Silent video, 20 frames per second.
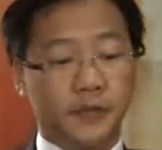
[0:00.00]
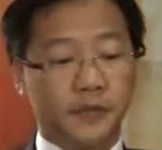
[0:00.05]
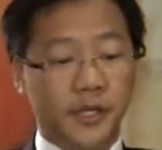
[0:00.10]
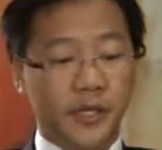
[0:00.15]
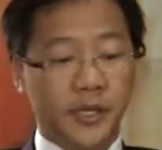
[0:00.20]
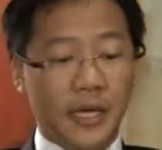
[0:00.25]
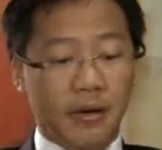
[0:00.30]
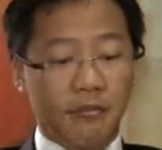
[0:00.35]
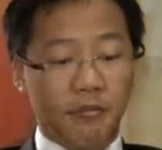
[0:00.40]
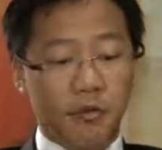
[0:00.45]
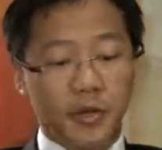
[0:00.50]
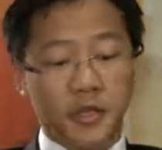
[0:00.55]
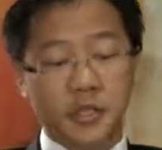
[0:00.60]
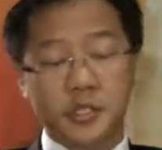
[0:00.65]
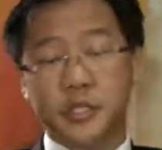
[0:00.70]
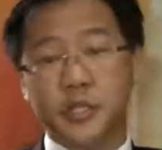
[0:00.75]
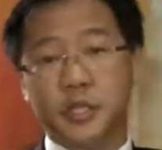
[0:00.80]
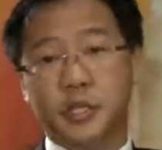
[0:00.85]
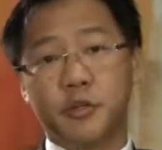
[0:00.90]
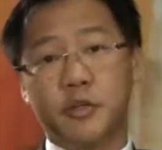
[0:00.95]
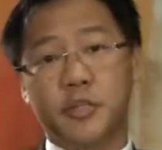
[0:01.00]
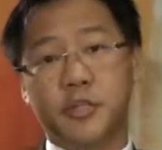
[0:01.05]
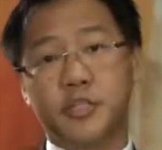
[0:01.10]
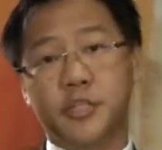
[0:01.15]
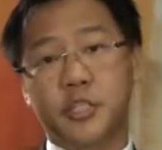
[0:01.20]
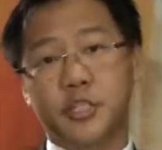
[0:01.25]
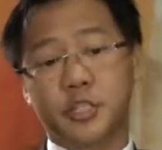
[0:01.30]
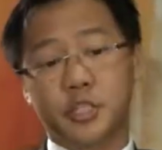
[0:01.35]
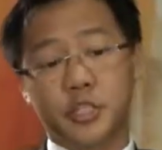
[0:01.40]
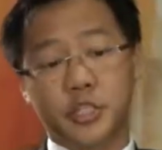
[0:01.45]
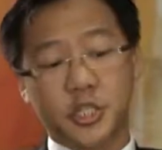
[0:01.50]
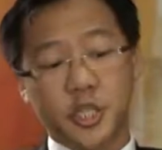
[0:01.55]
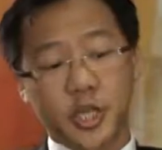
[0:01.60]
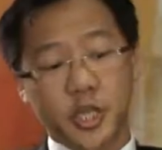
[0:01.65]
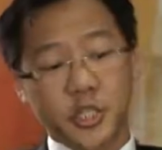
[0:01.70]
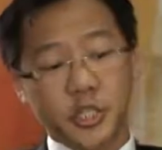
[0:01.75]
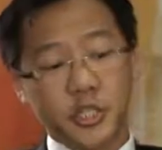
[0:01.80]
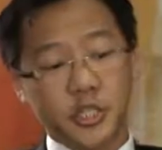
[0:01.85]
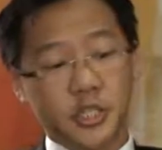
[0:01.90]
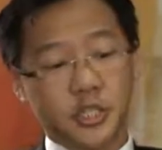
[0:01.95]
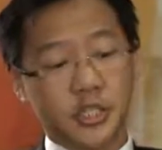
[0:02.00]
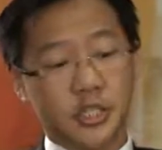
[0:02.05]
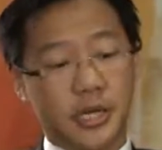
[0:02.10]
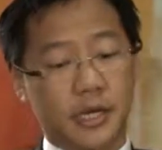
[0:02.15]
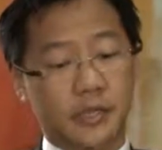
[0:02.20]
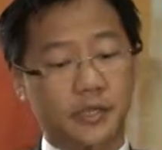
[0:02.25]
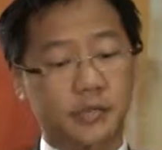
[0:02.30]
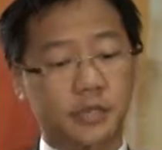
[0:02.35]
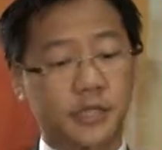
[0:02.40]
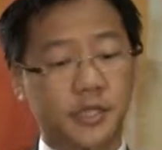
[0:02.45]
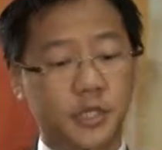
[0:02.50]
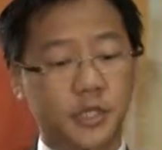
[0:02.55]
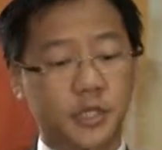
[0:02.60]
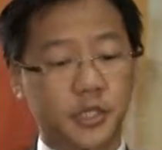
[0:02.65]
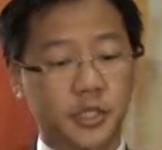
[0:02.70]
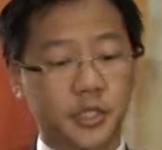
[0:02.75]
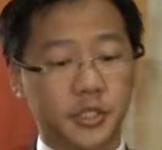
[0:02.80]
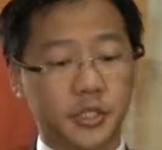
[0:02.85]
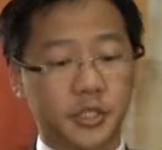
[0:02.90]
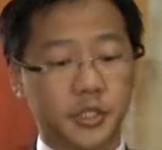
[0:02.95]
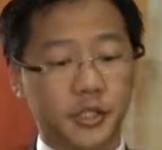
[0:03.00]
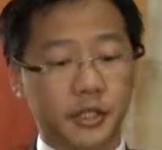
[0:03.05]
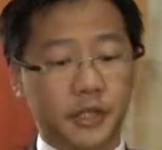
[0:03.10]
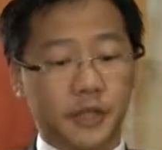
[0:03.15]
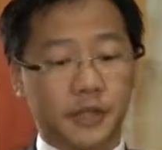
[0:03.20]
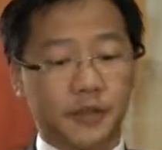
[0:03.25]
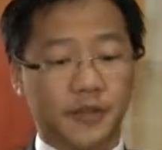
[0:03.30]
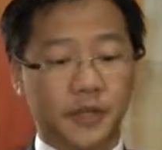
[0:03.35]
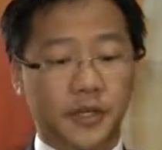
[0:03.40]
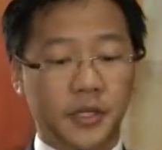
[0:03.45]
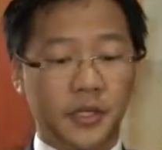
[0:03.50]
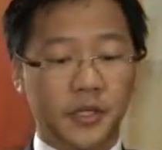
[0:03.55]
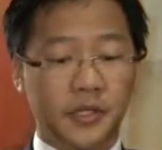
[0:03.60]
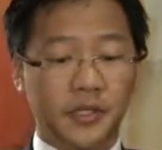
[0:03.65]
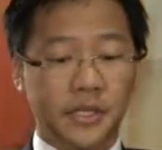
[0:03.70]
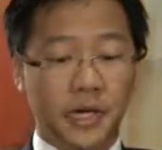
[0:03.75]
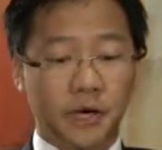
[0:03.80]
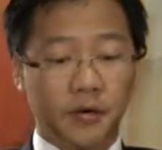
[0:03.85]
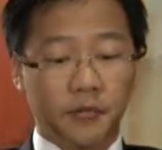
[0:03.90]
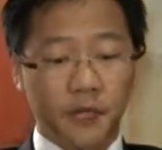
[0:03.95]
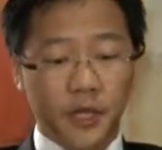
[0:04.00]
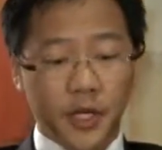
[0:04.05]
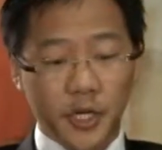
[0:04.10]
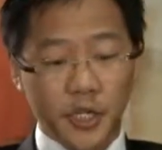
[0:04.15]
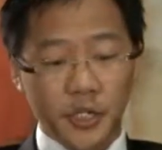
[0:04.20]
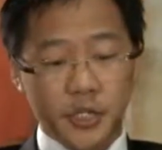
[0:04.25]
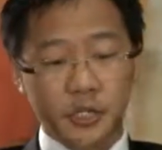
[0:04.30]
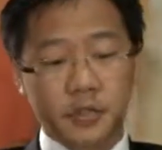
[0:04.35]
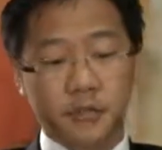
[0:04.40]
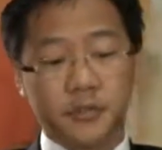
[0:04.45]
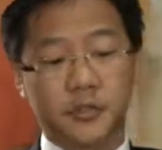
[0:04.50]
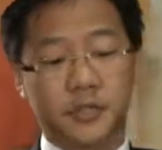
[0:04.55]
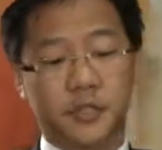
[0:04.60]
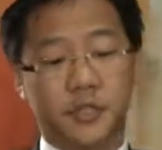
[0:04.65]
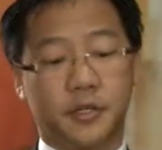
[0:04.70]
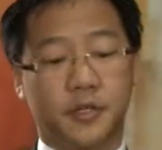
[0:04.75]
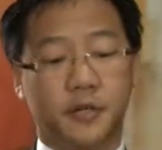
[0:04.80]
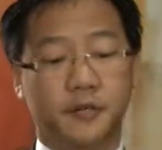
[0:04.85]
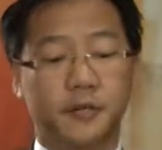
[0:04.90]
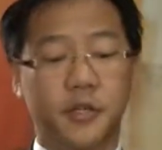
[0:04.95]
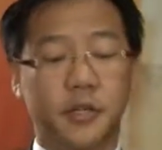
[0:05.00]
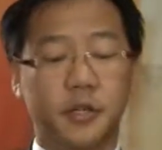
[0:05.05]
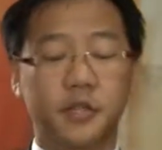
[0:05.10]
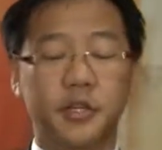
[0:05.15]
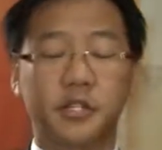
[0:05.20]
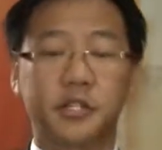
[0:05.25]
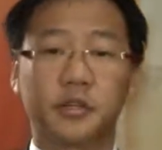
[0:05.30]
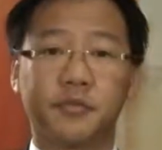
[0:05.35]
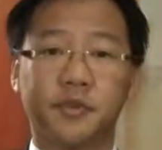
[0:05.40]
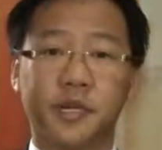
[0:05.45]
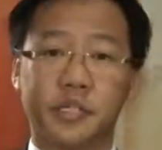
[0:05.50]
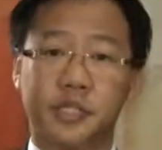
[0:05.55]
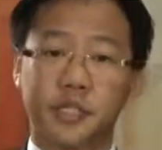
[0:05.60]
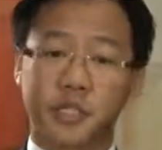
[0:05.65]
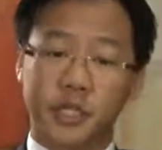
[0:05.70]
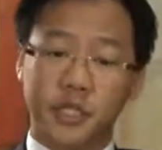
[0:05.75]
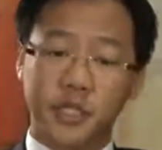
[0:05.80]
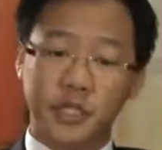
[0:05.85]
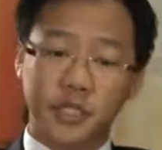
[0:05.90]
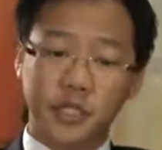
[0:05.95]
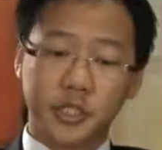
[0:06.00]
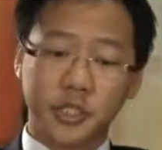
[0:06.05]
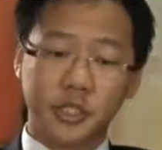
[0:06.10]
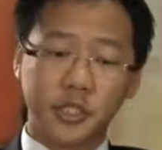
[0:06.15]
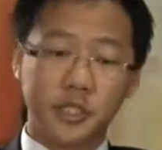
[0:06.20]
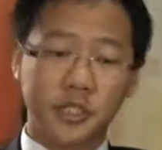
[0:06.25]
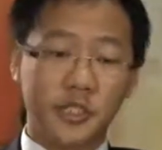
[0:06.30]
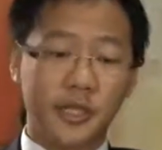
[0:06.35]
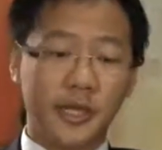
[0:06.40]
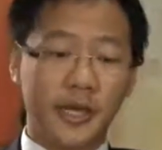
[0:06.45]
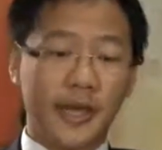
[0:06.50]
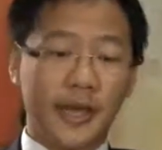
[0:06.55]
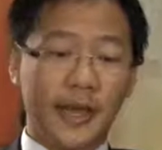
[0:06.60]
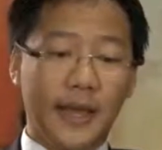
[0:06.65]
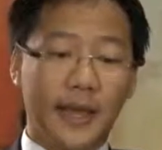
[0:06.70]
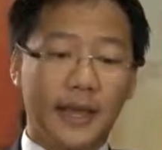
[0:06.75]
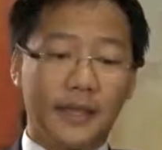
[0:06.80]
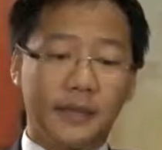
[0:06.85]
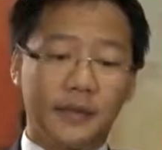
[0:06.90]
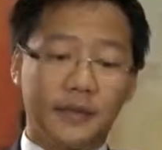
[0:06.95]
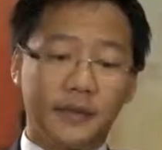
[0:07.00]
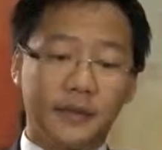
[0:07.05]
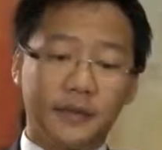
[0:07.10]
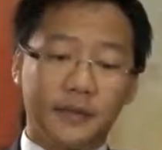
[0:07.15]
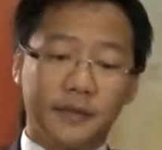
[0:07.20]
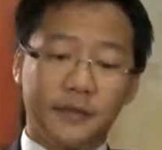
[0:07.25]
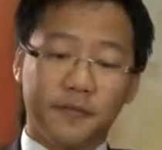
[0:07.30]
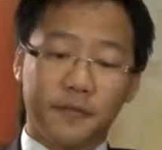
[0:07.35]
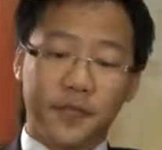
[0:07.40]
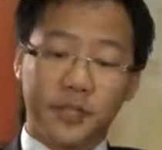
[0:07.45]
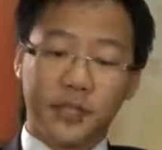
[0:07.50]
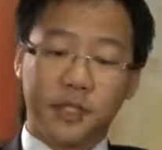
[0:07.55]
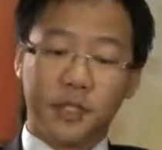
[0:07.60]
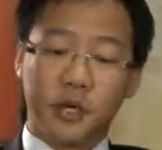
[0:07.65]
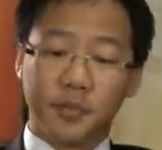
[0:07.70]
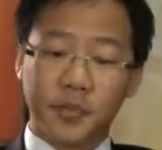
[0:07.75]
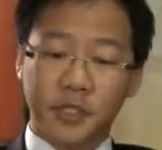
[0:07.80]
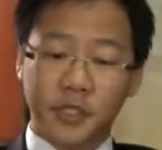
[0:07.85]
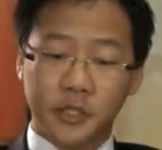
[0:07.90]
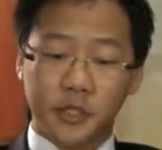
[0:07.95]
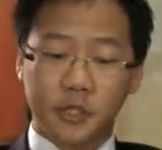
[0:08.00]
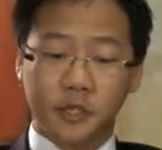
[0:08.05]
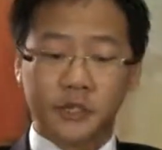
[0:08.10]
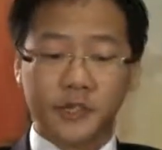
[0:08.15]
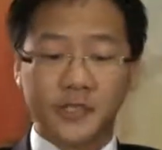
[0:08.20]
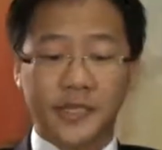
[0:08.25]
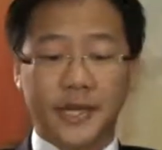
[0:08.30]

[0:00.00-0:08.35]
the African Securities Exchange Association, the South Asian Federation of Exchanges, and the Committee of